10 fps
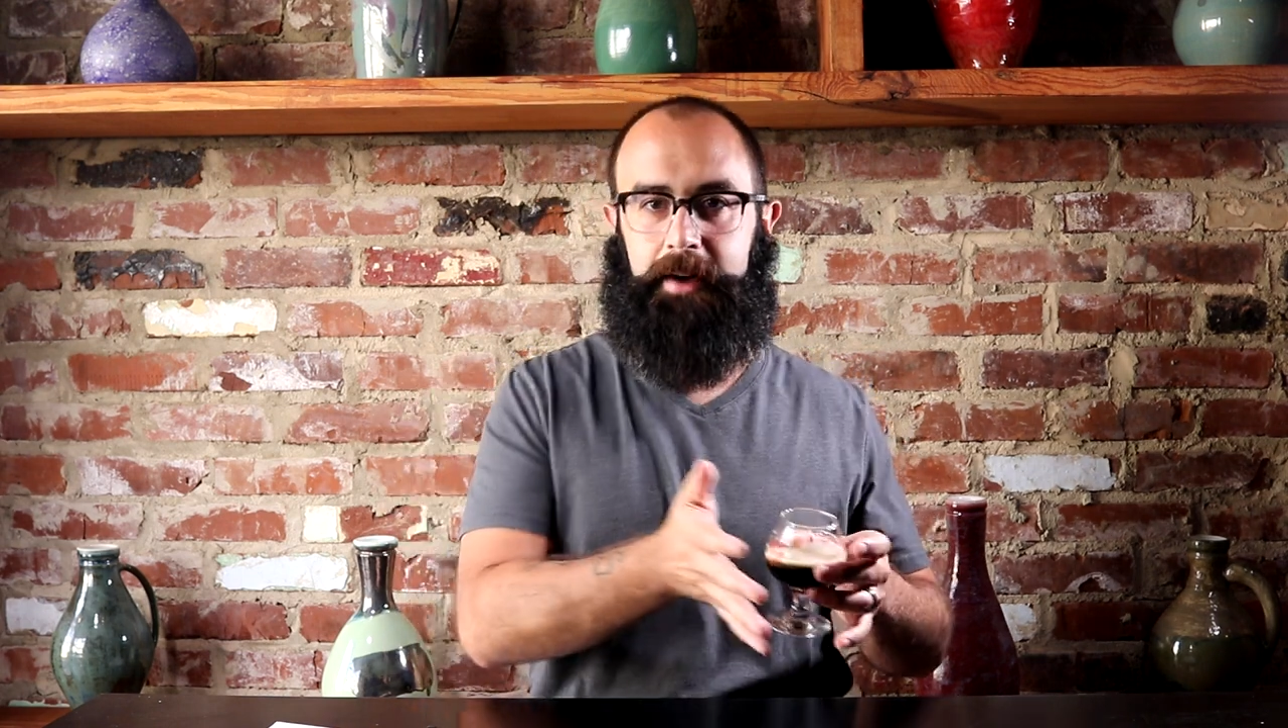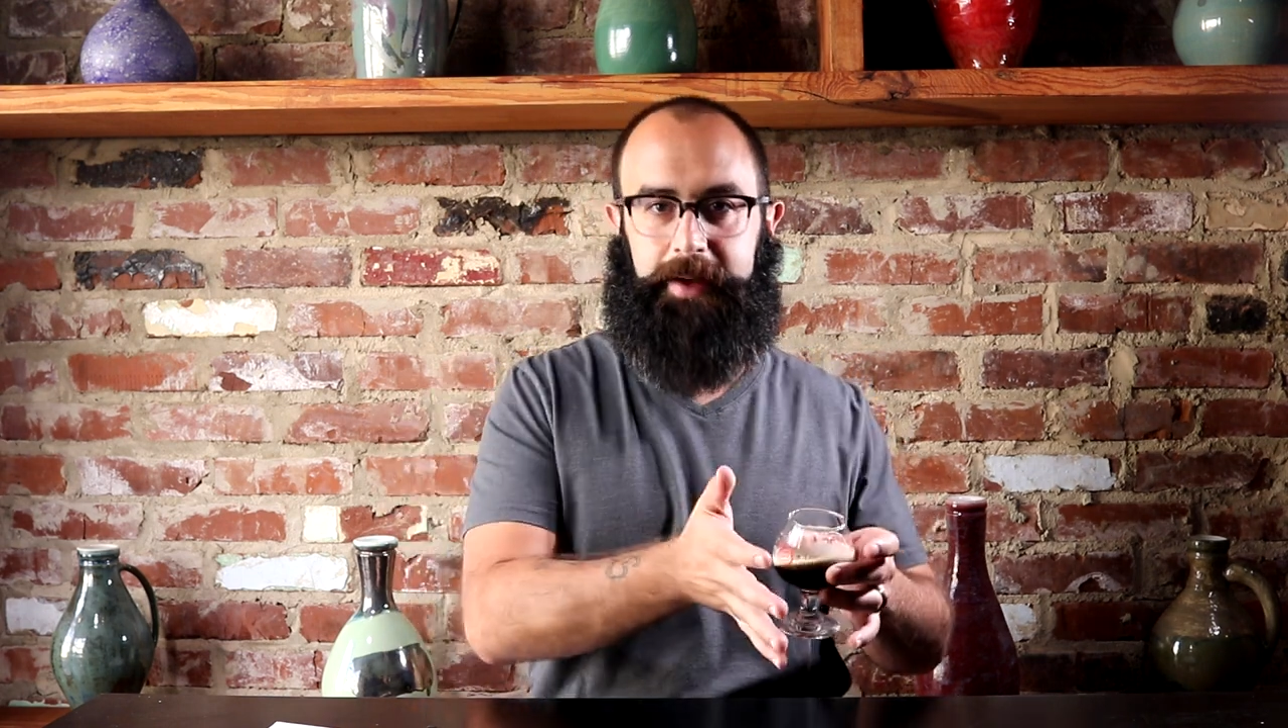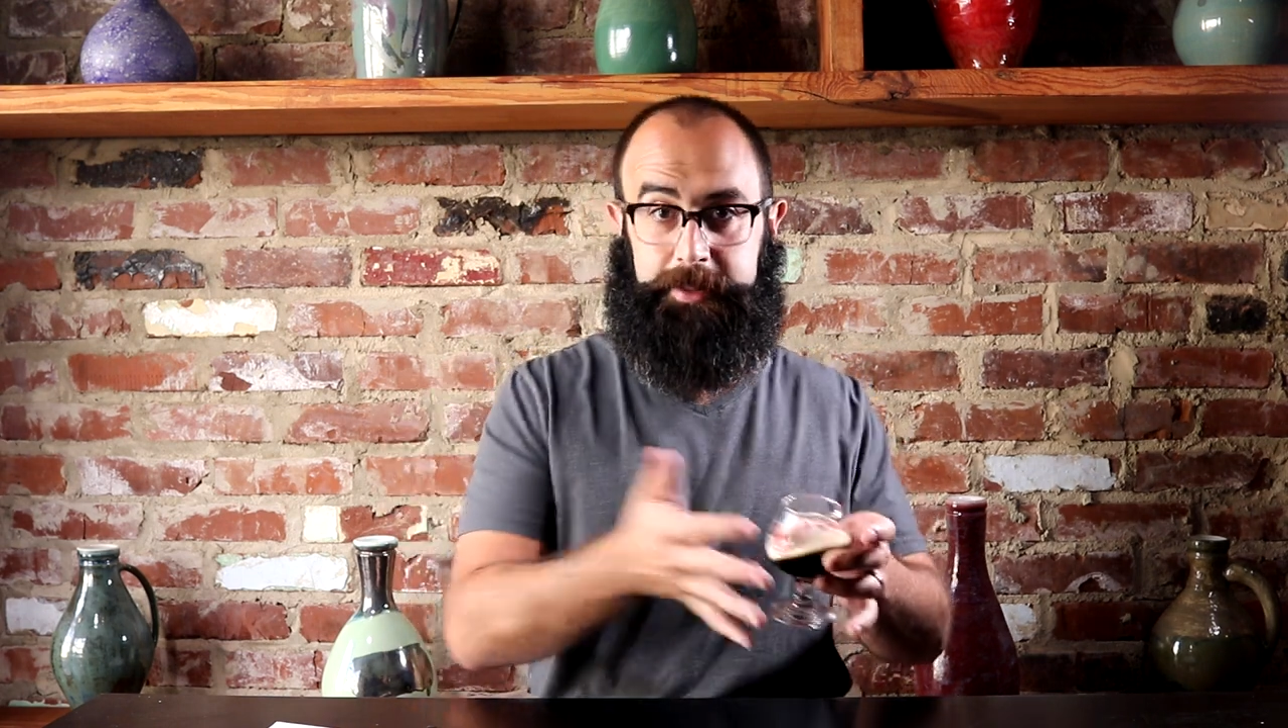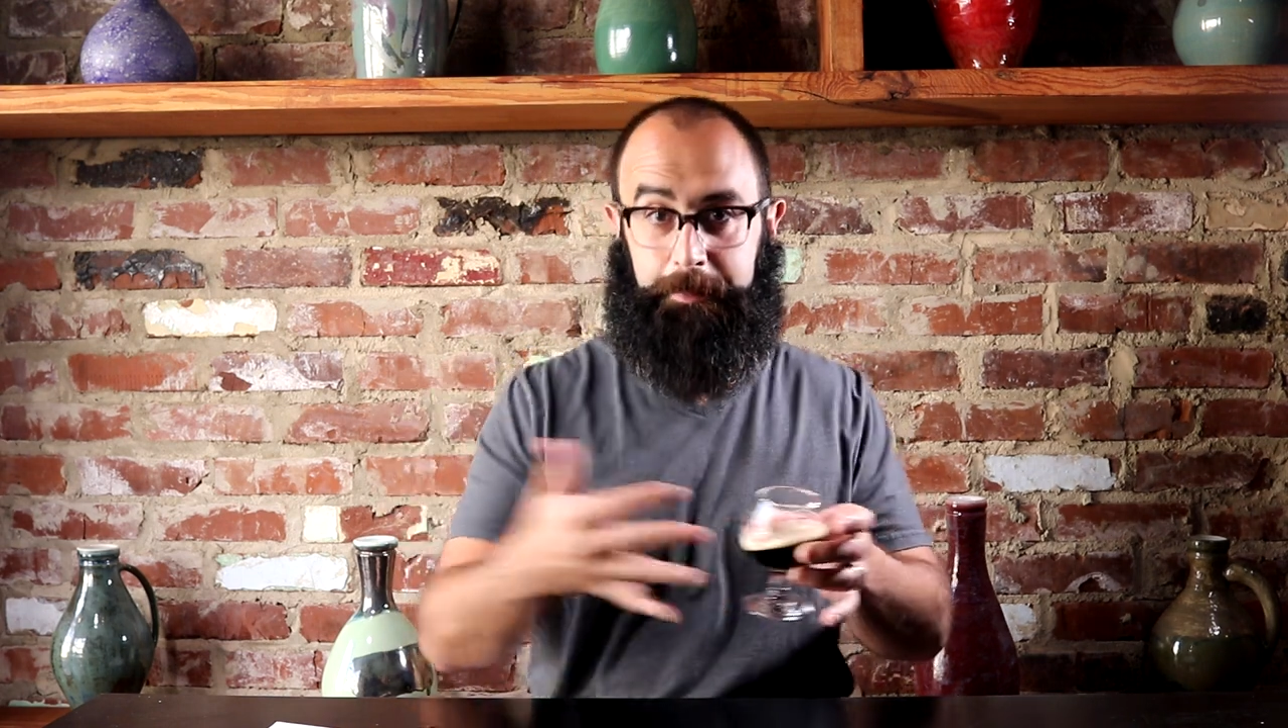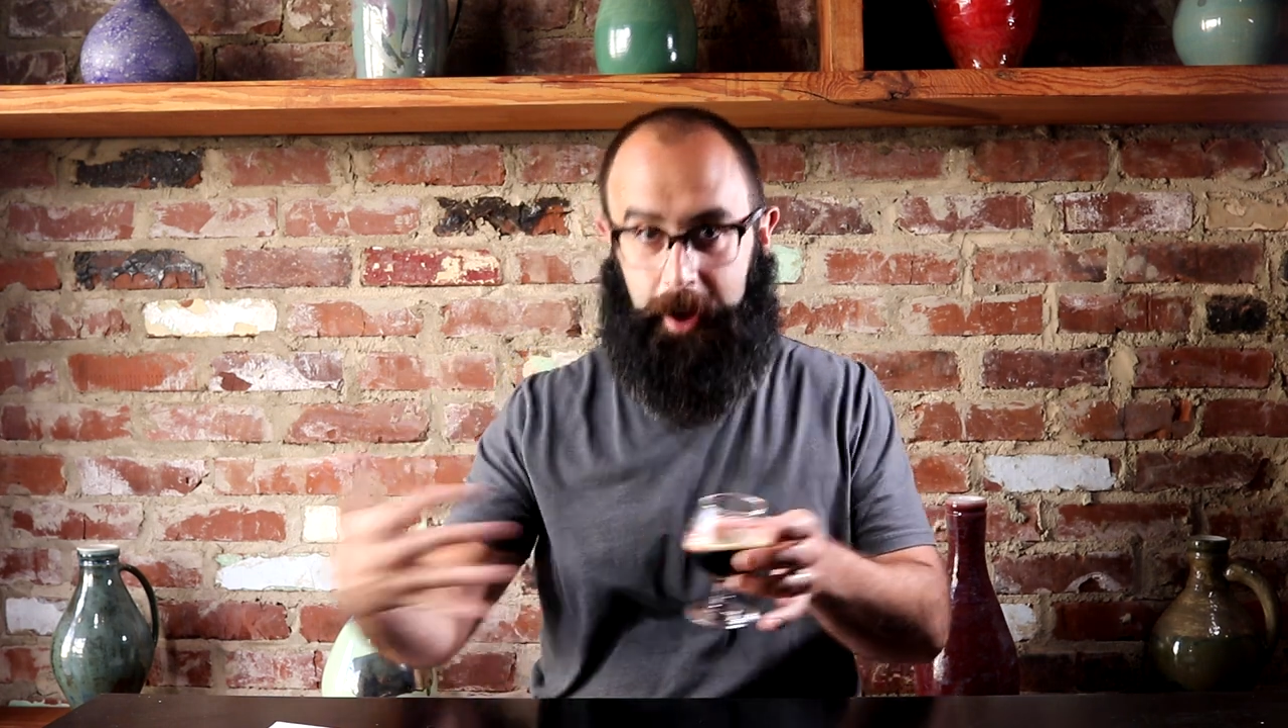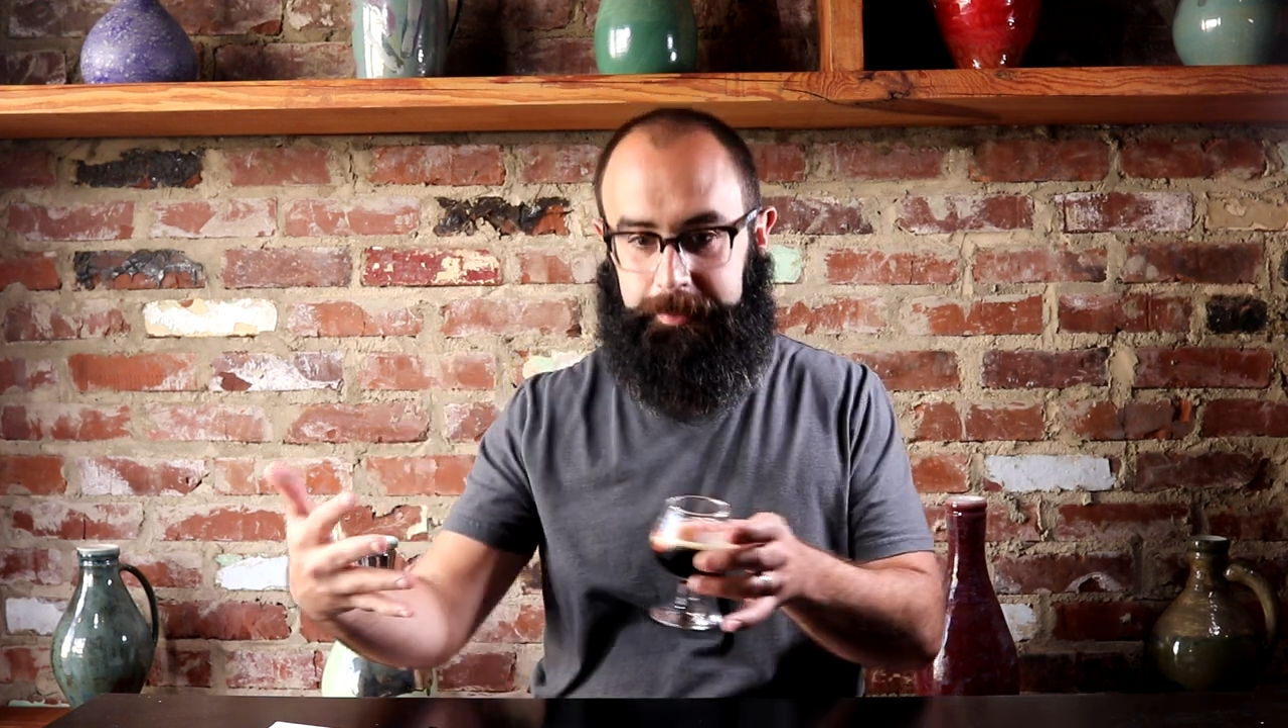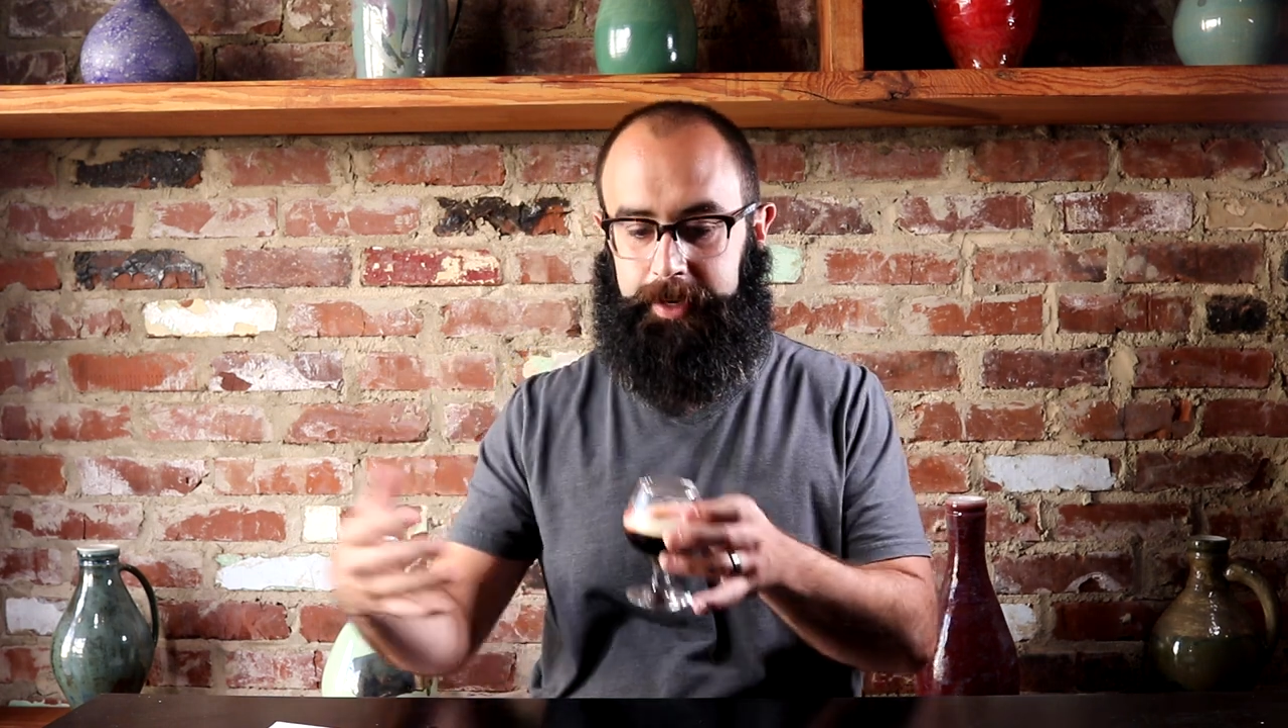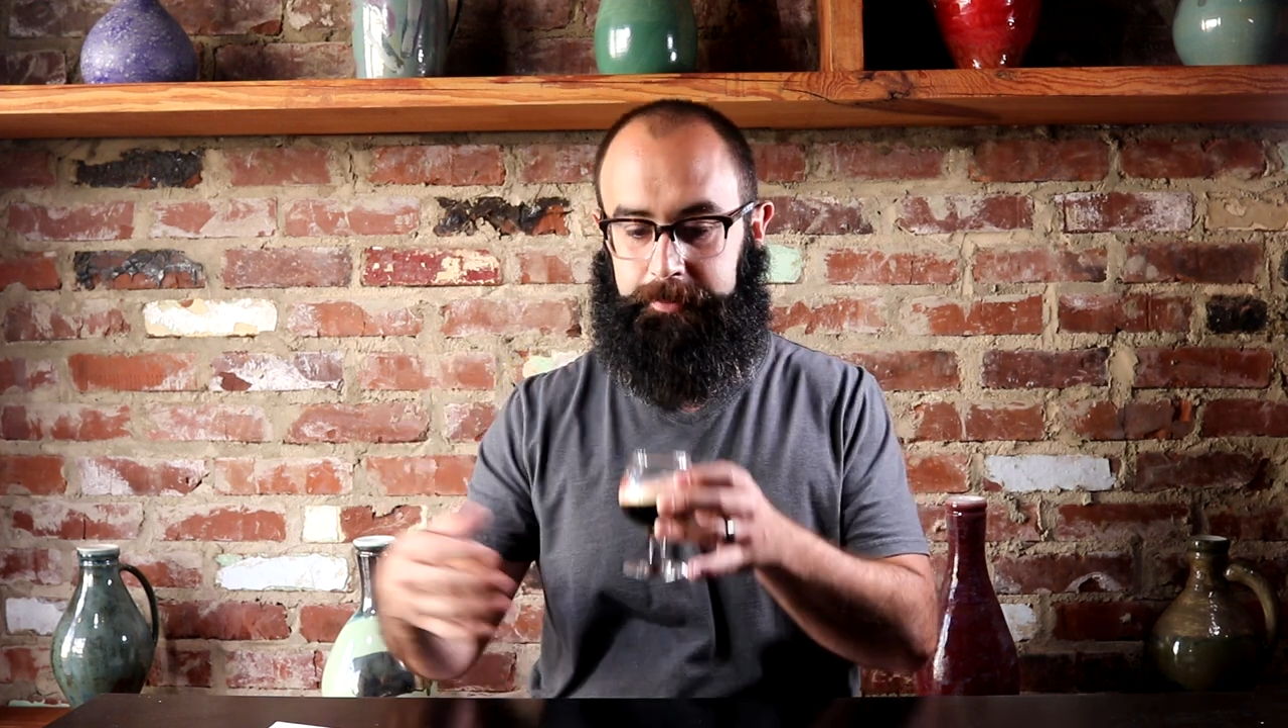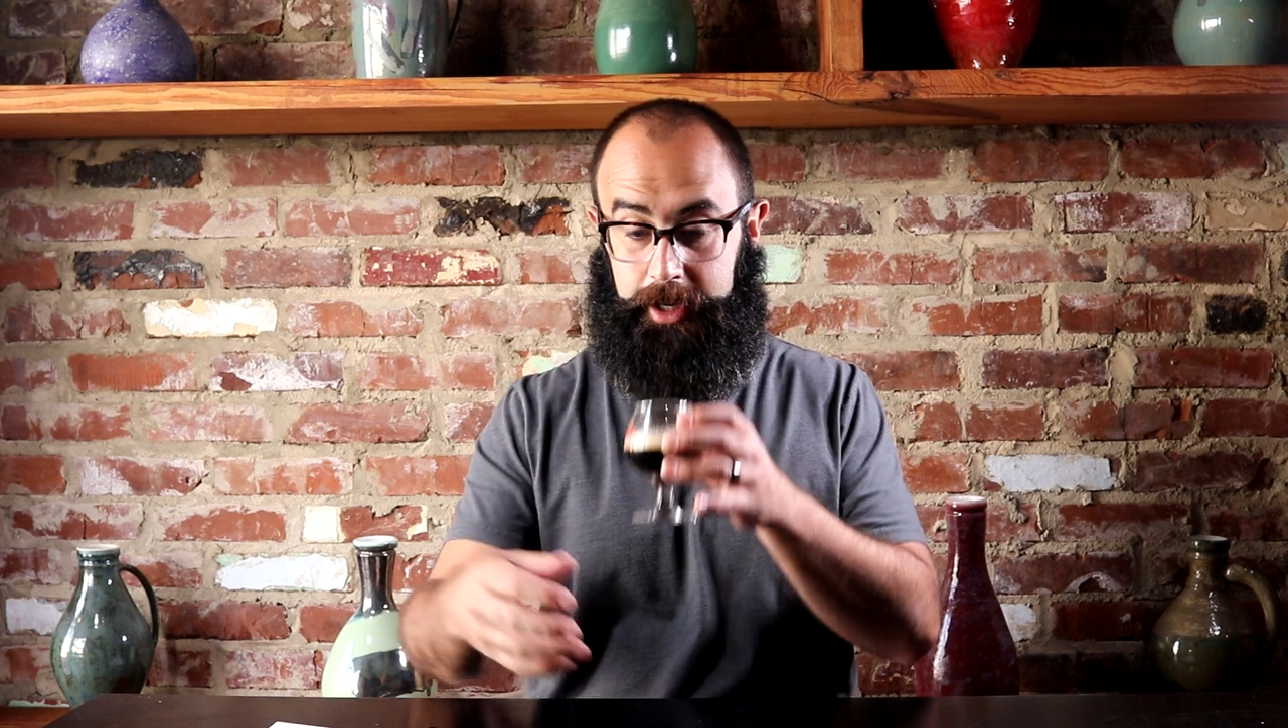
as a pumpkin